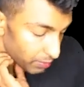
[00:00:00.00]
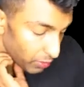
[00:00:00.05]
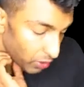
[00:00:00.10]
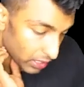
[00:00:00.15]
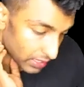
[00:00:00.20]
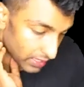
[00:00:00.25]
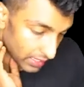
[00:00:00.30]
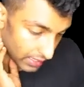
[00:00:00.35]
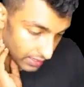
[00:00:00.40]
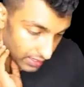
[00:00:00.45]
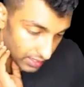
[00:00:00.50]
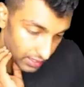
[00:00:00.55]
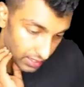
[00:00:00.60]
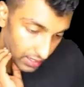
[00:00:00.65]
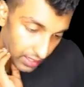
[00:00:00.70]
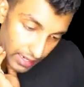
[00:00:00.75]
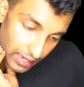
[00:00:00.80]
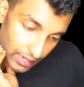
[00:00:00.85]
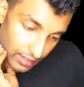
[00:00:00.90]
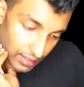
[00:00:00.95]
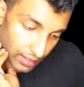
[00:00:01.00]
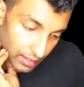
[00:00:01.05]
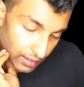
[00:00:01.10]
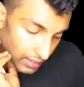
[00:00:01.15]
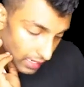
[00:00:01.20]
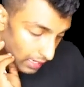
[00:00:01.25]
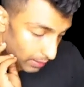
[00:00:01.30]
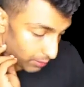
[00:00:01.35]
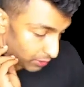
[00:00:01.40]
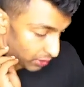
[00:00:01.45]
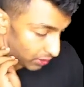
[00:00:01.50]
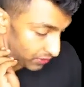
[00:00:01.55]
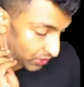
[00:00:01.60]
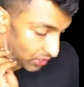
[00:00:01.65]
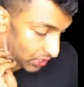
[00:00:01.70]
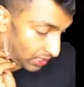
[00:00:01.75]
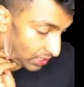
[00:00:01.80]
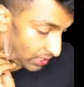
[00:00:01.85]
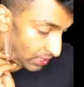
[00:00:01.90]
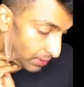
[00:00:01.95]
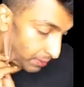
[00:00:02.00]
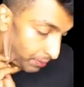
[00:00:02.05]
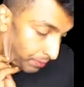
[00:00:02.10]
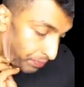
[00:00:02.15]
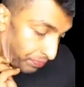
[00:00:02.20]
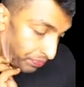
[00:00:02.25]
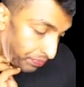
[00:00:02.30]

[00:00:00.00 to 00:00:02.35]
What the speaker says: bonus, etc. in the times of stress.